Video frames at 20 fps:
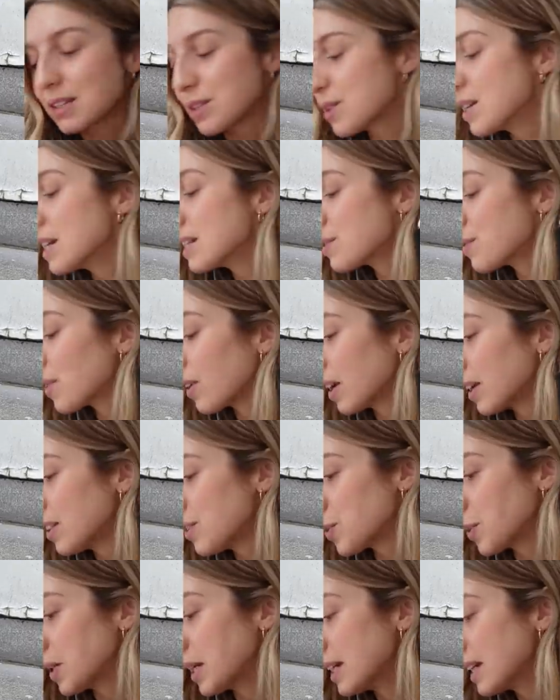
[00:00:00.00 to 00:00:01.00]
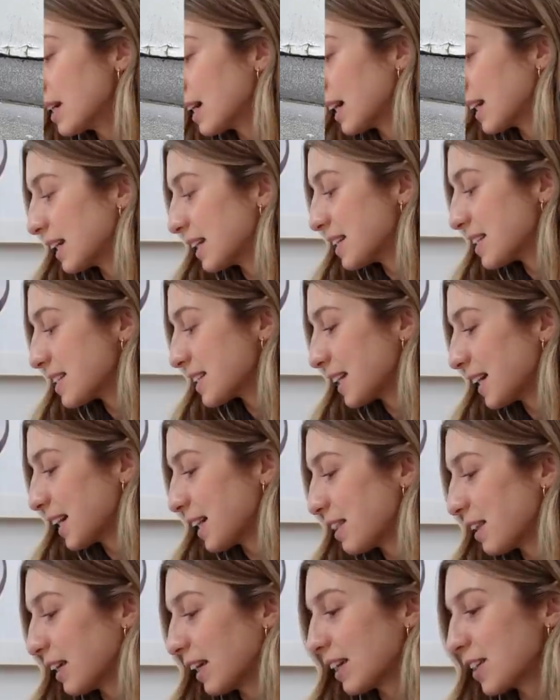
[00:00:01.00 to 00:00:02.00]
it's very sweet, and I
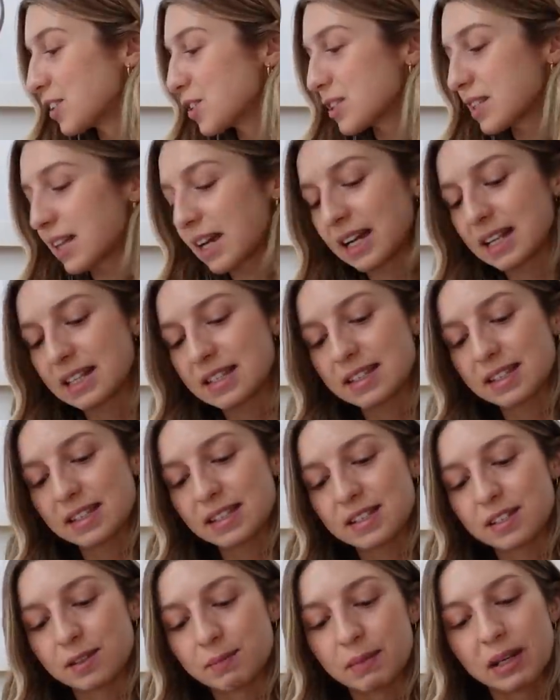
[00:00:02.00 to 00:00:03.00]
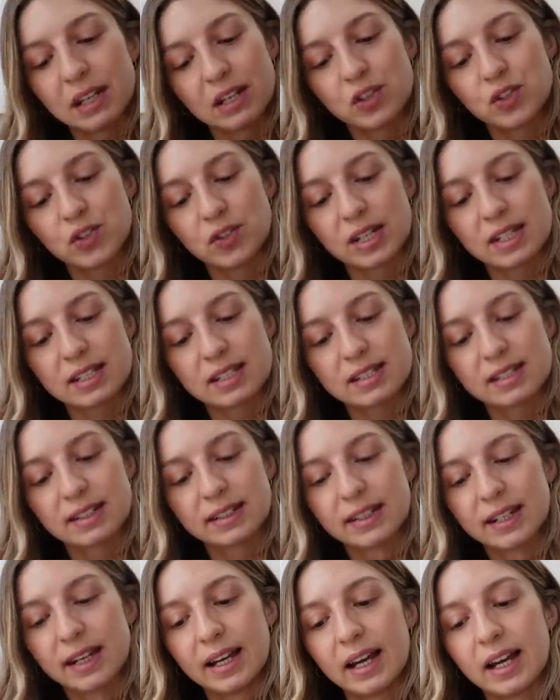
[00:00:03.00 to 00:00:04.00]
think it just adds some interest.
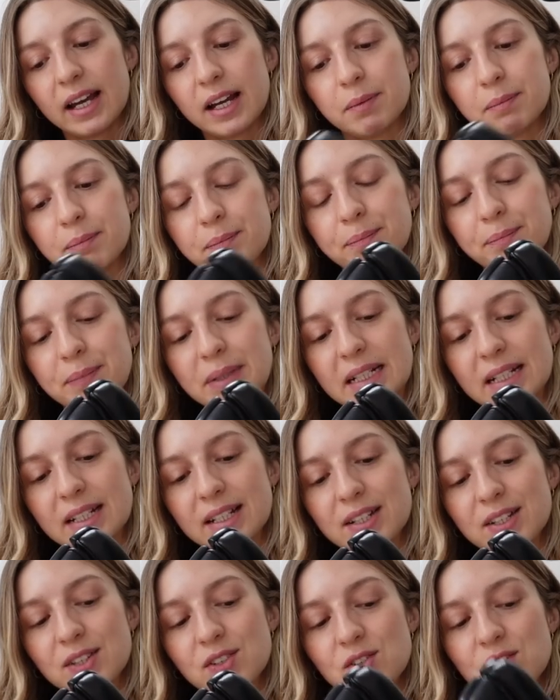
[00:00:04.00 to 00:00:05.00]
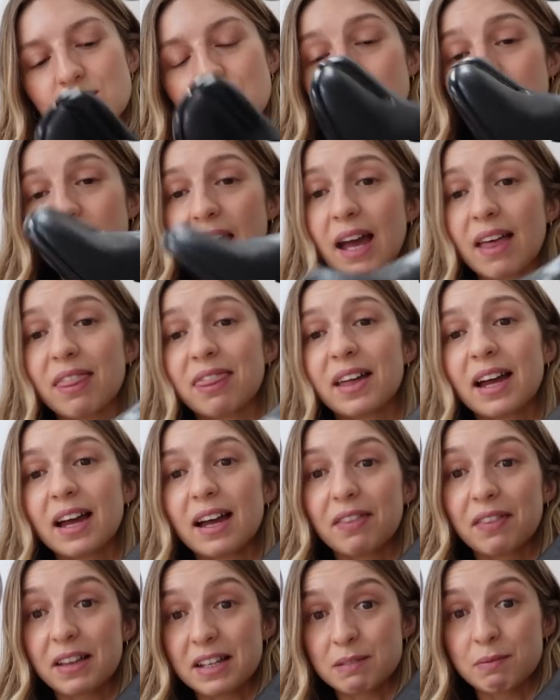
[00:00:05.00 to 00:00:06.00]
So yeah,
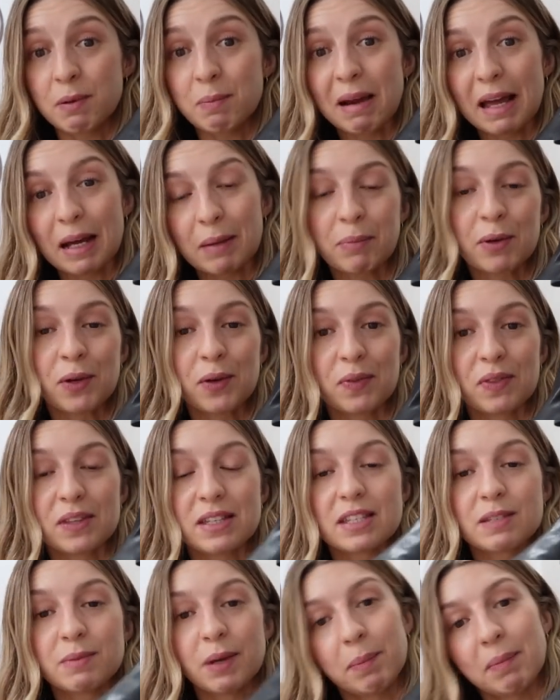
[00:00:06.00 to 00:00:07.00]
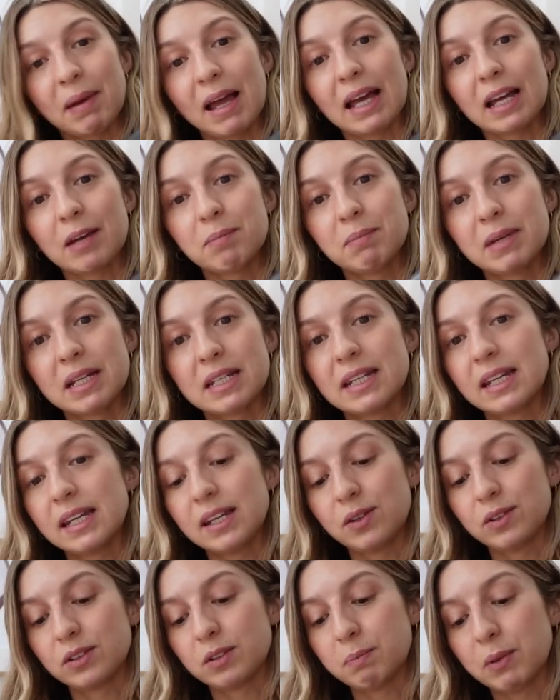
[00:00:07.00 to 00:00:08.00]
that's my black boot. This is my black
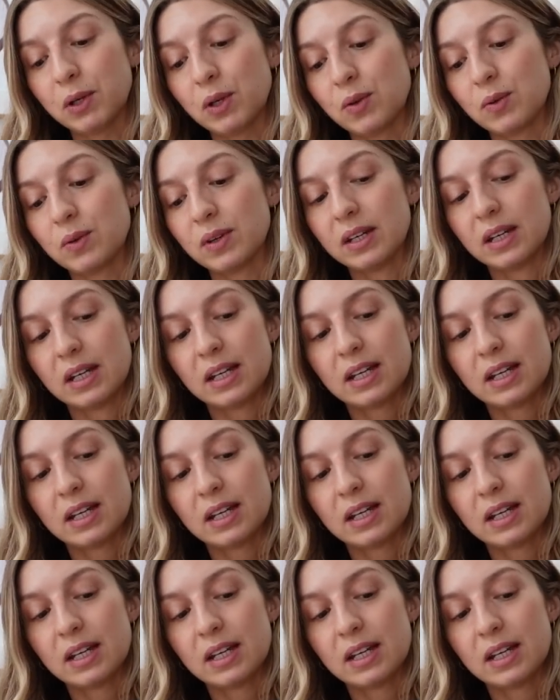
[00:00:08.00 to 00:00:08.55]
mid-heeled boot.